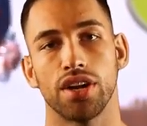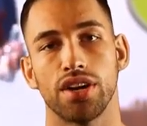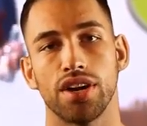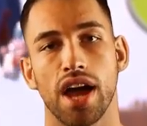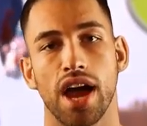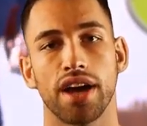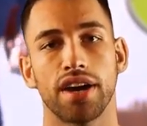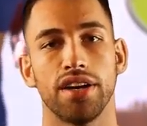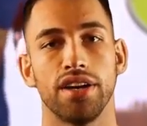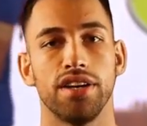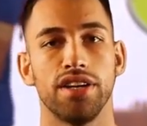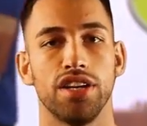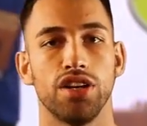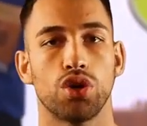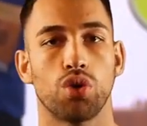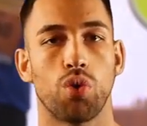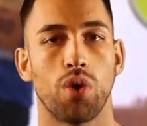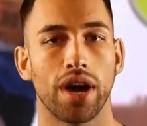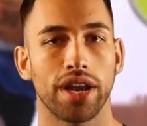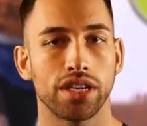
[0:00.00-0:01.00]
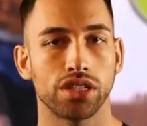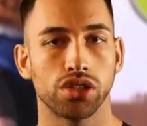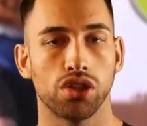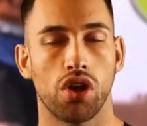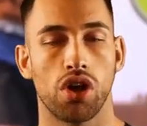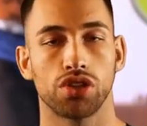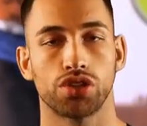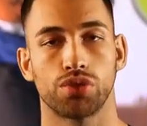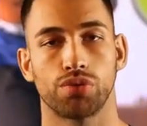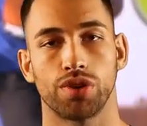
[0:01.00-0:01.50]
you're not going to need quite as
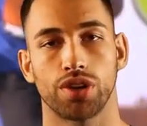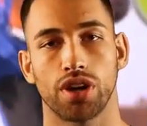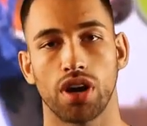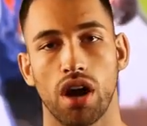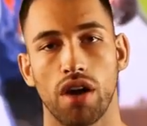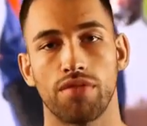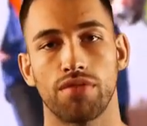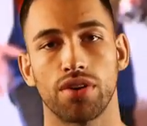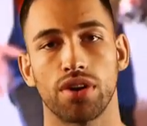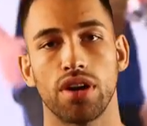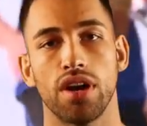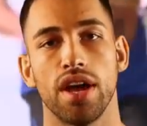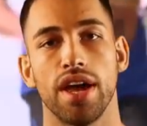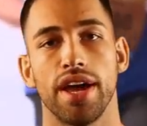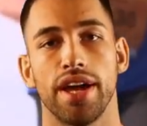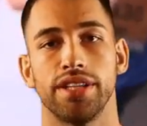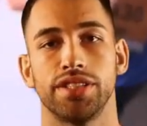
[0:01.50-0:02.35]
long to recover,